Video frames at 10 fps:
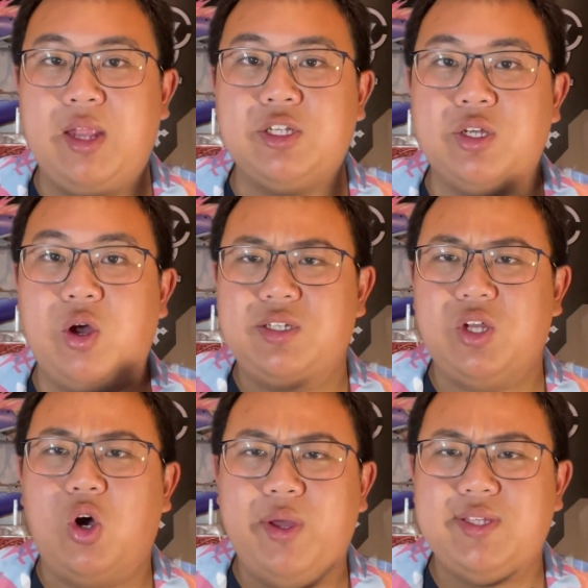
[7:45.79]
and she's
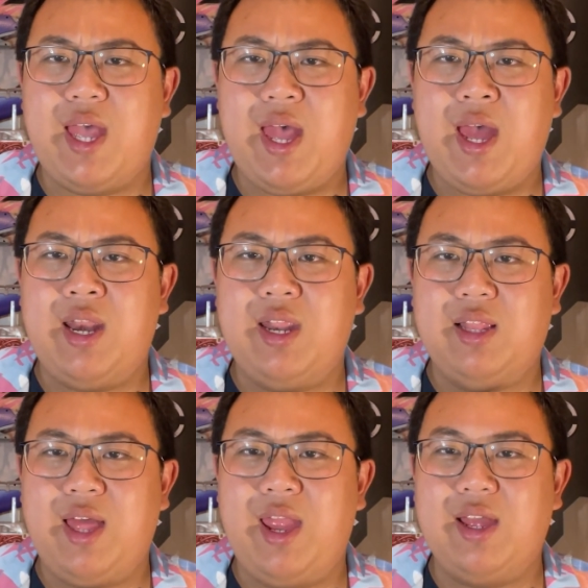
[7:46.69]
always had
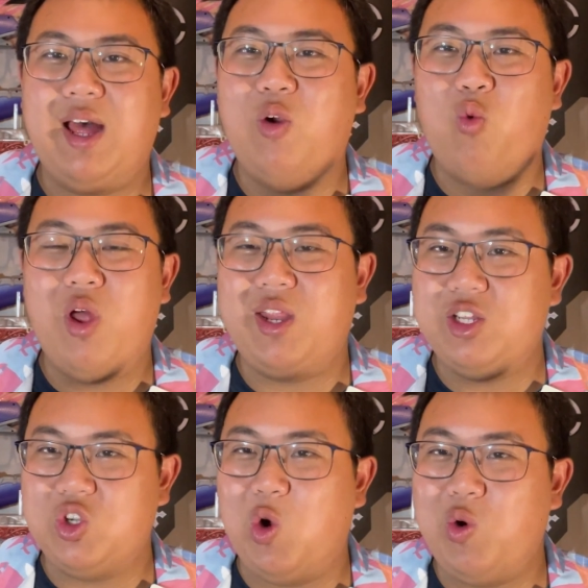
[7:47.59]
like a running
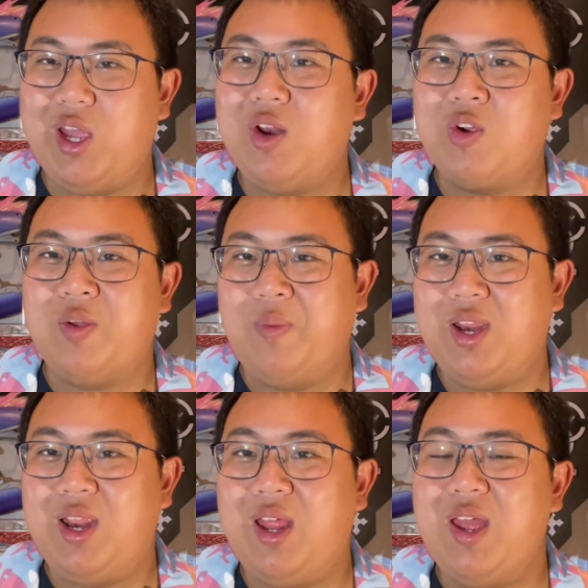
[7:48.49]
joke in her
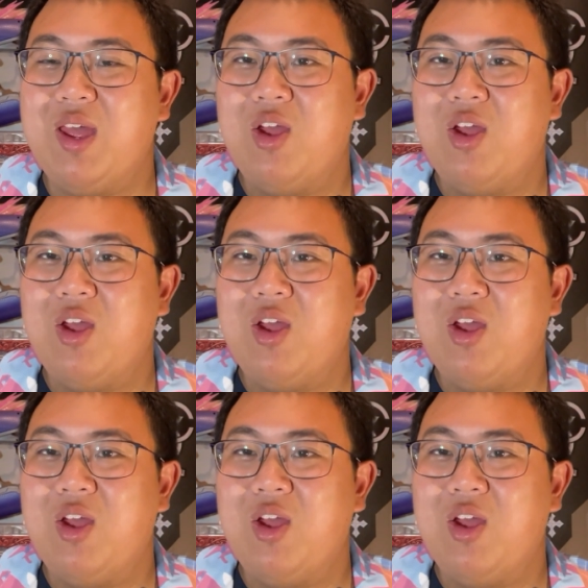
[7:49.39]
community